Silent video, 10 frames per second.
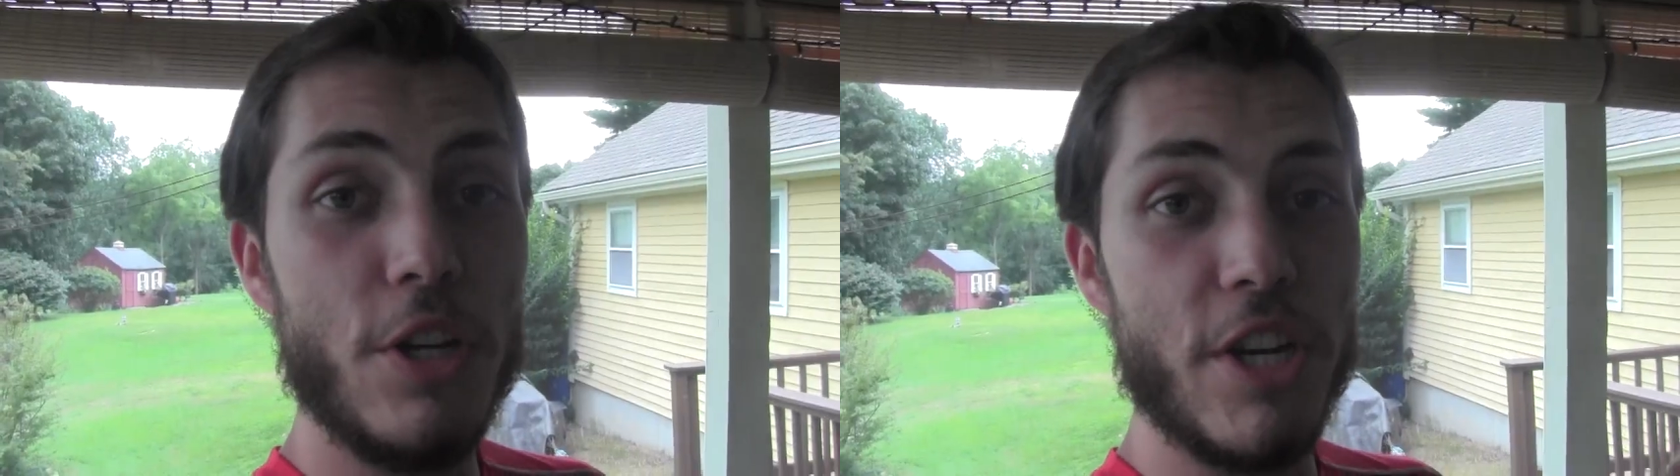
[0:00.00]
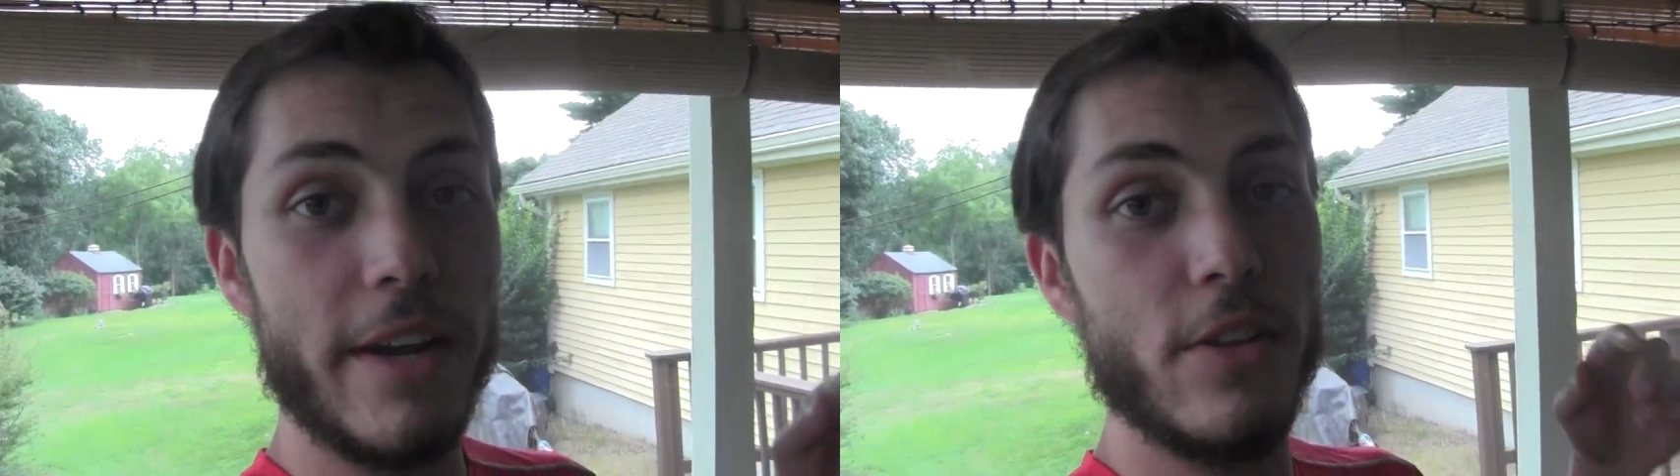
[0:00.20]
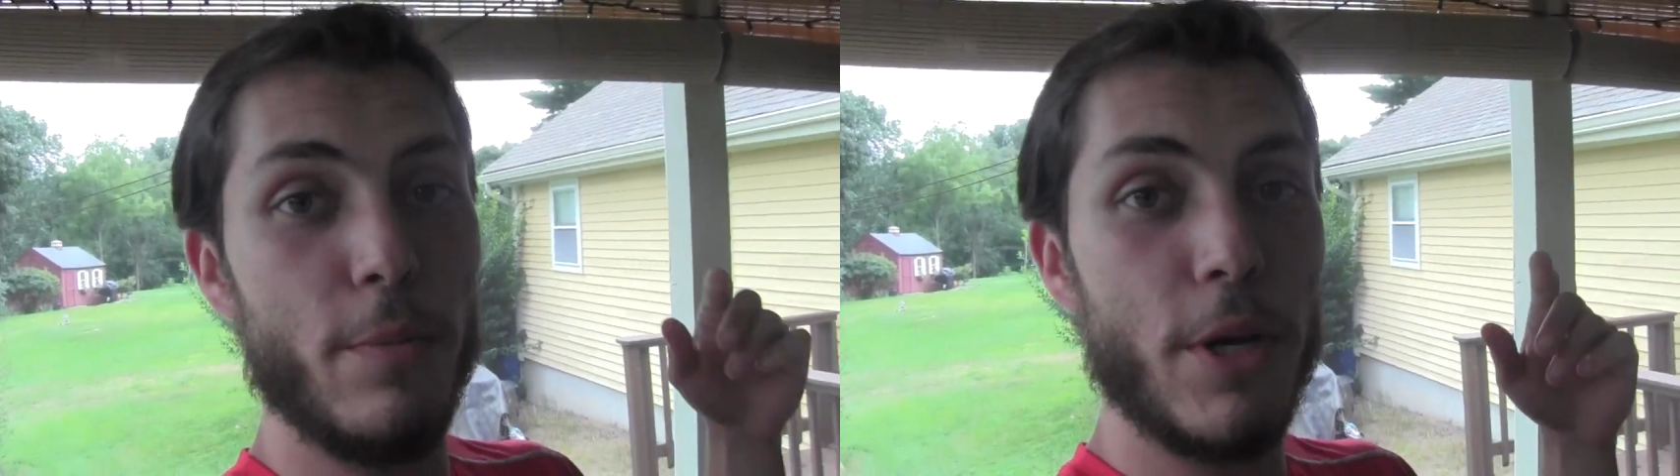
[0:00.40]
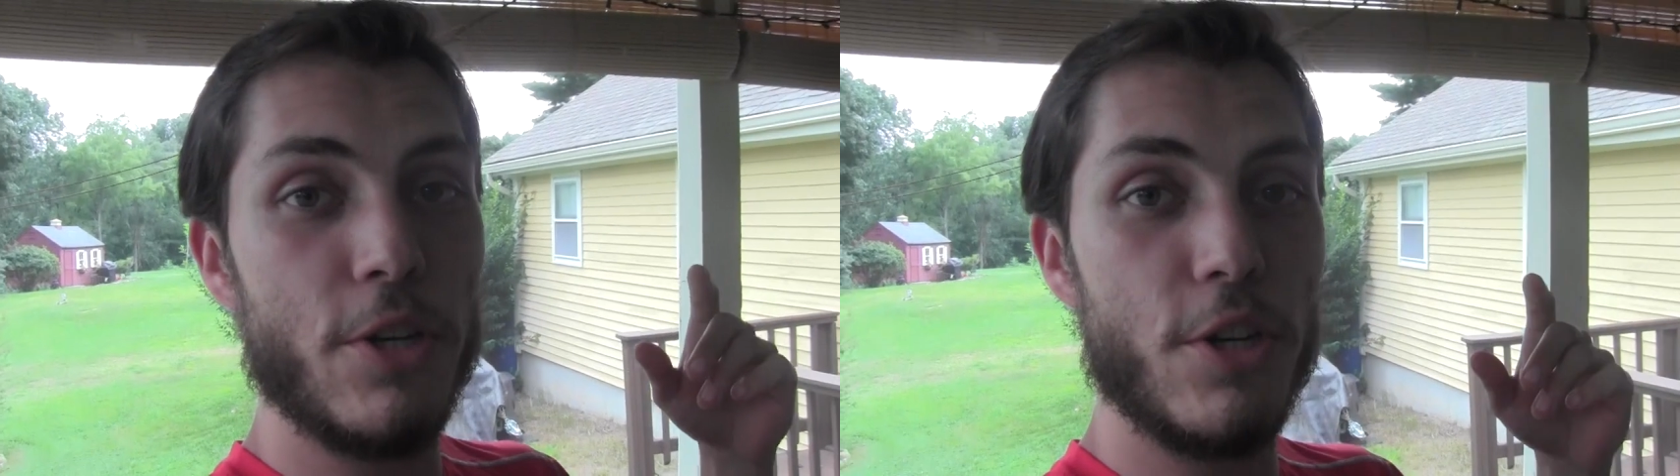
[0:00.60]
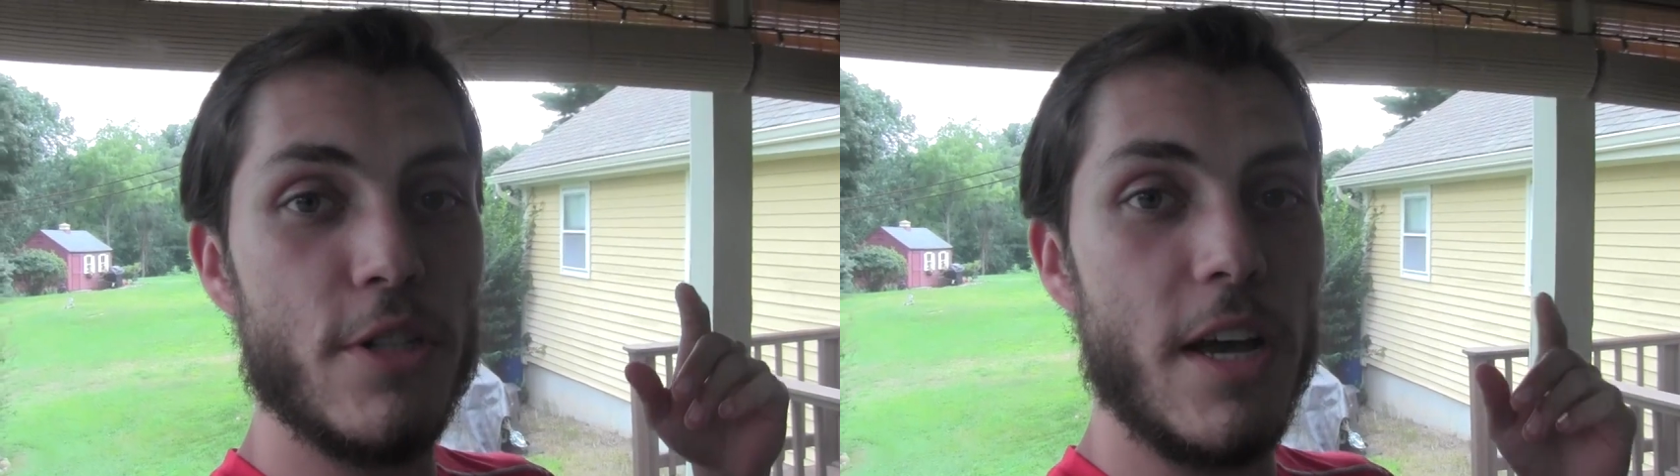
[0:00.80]
can check out the
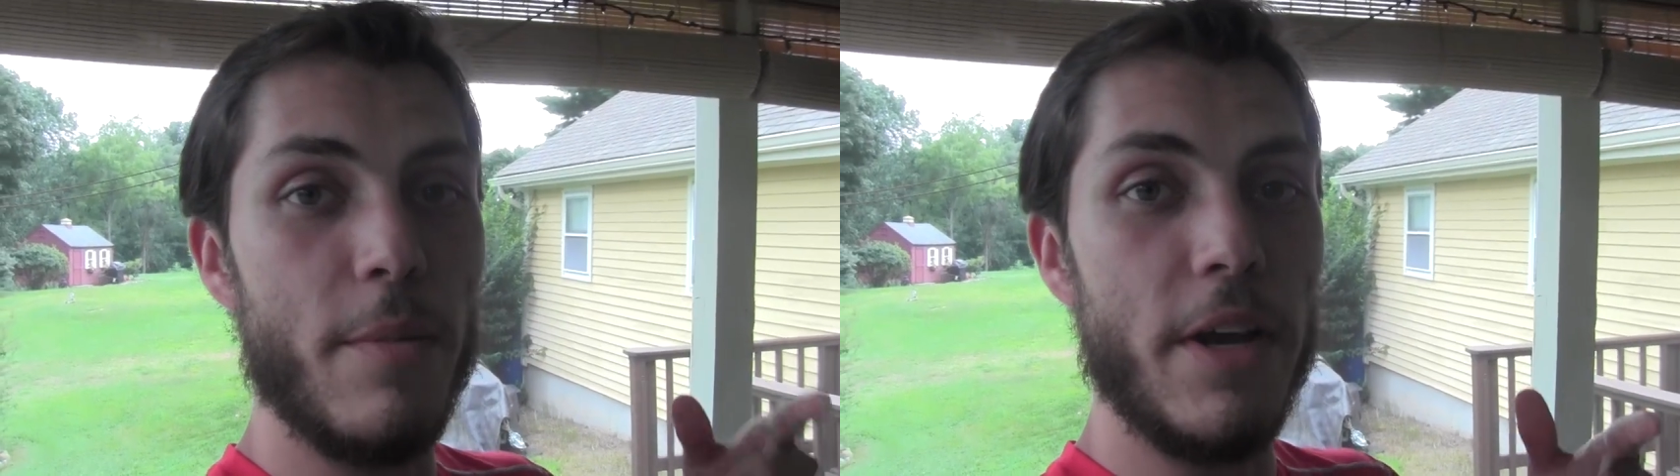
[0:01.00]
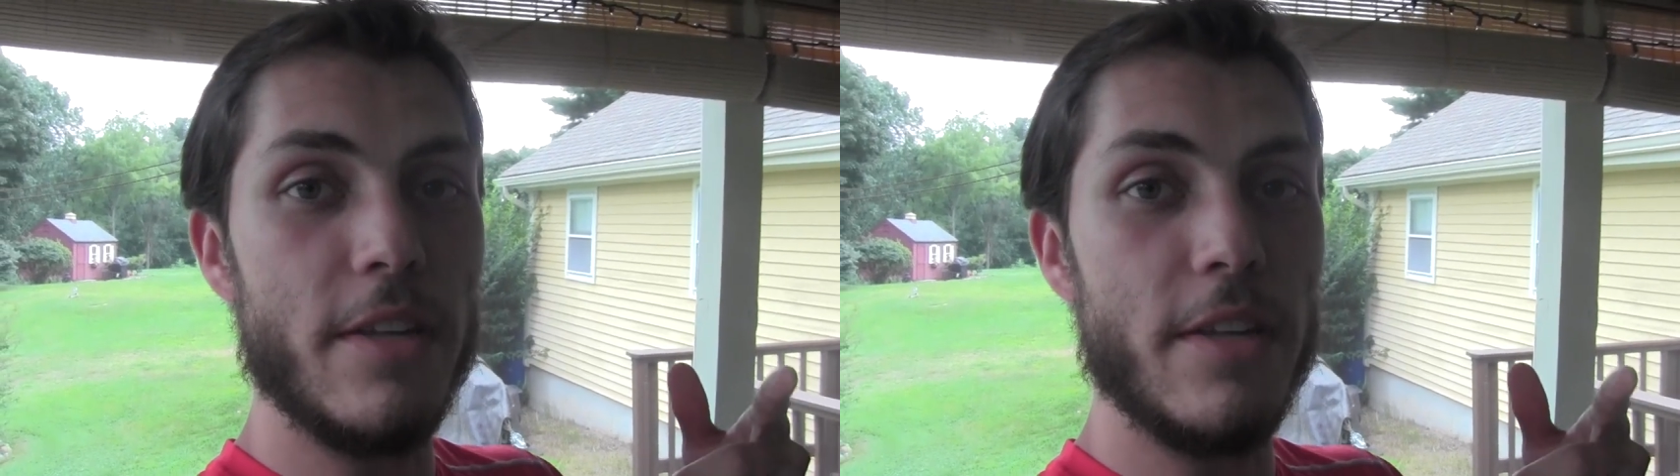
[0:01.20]
pictures on my